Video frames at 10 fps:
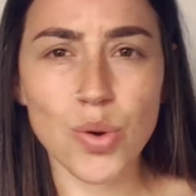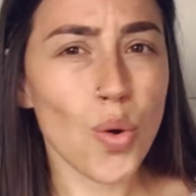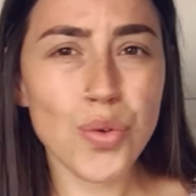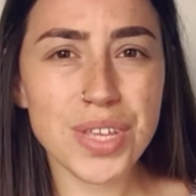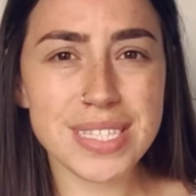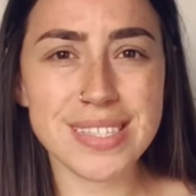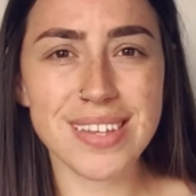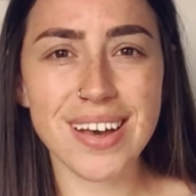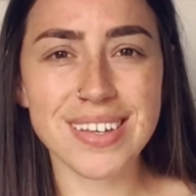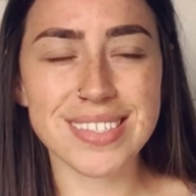all this
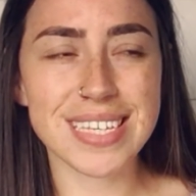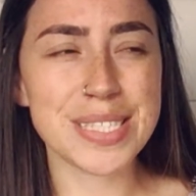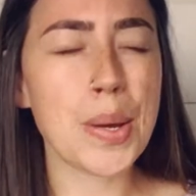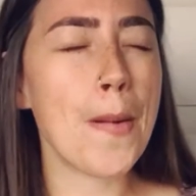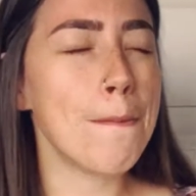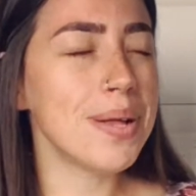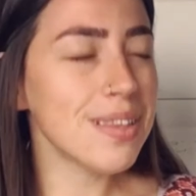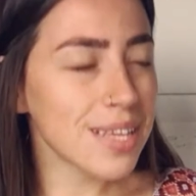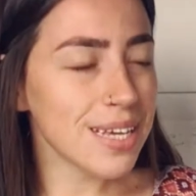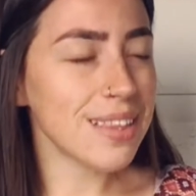does is
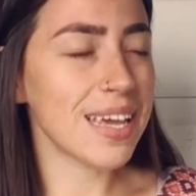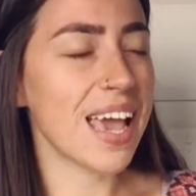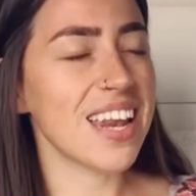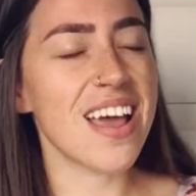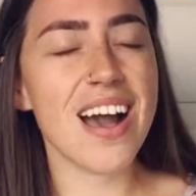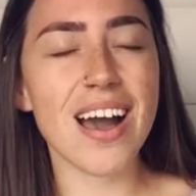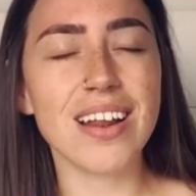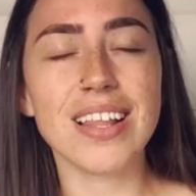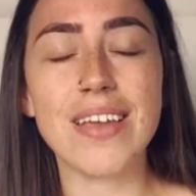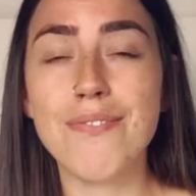completely and
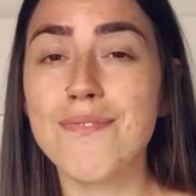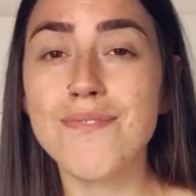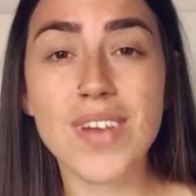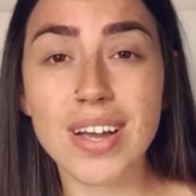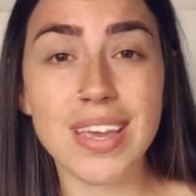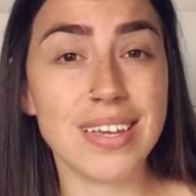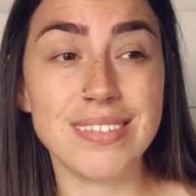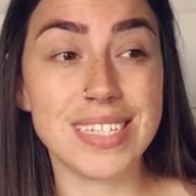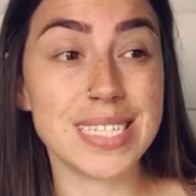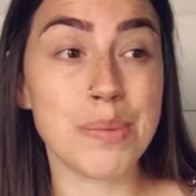utterly
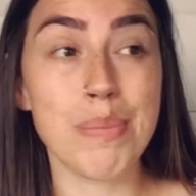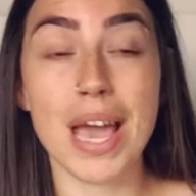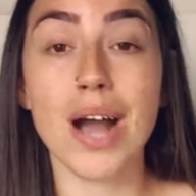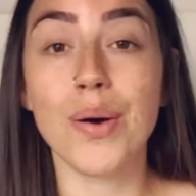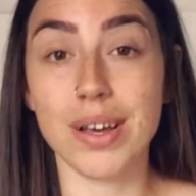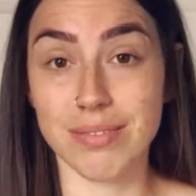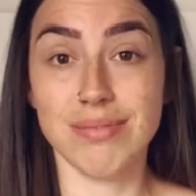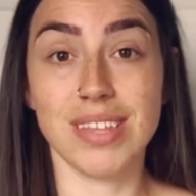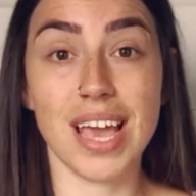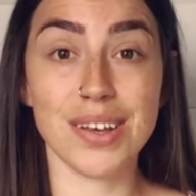fucking disempower
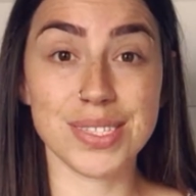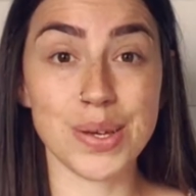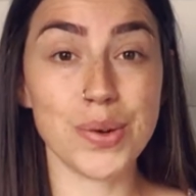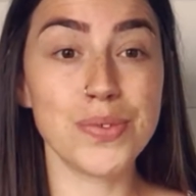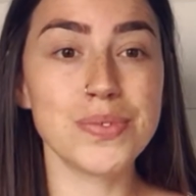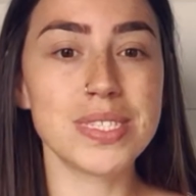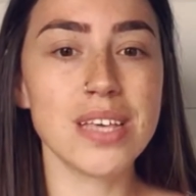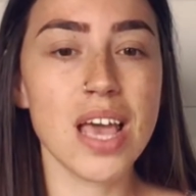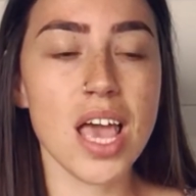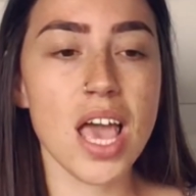ourselves,
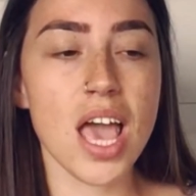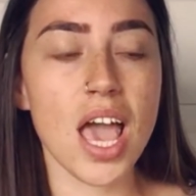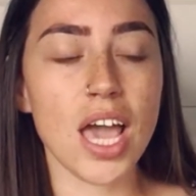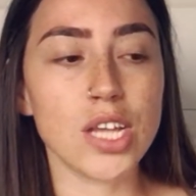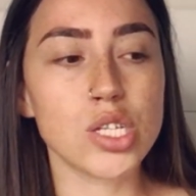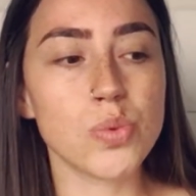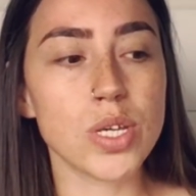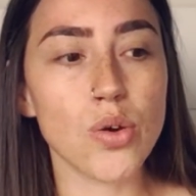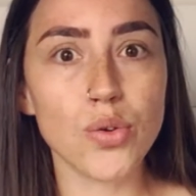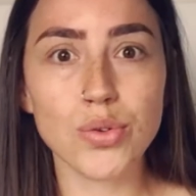and we
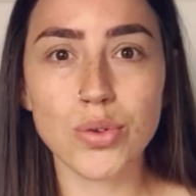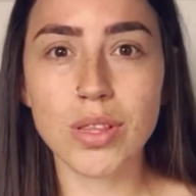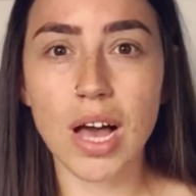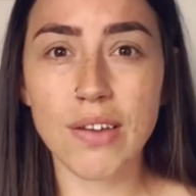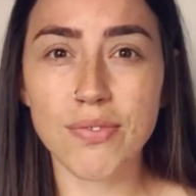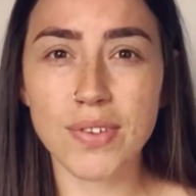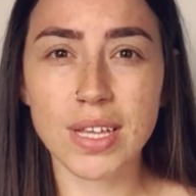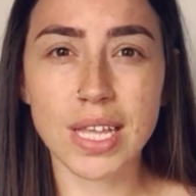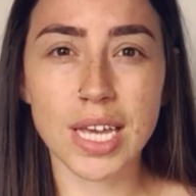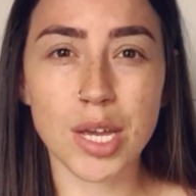go through life
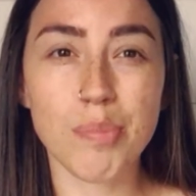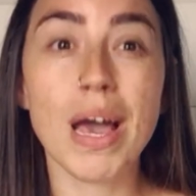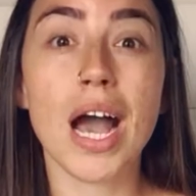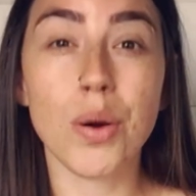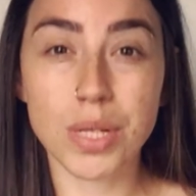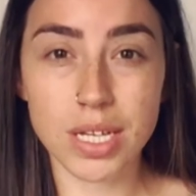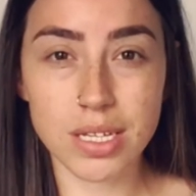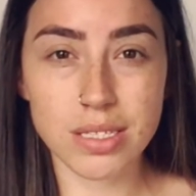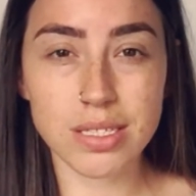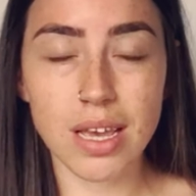feeling
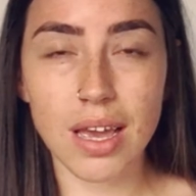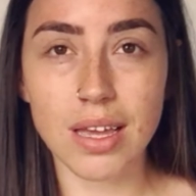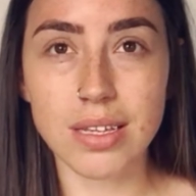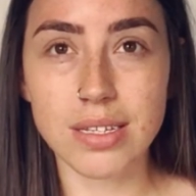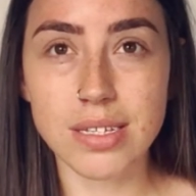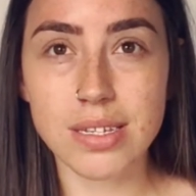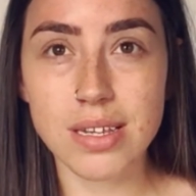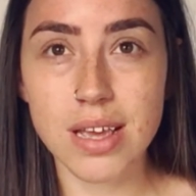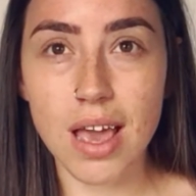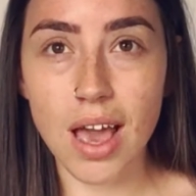powerless and
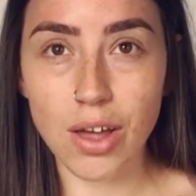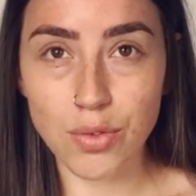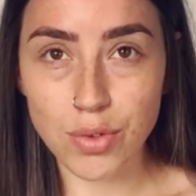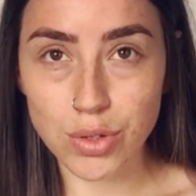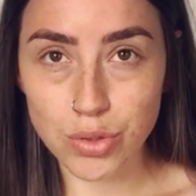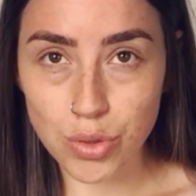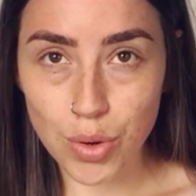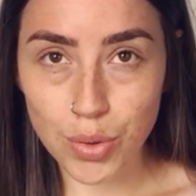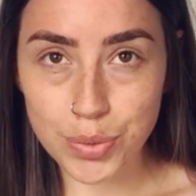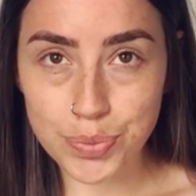out of
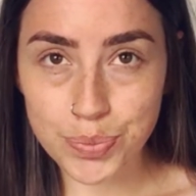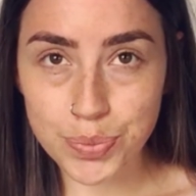control.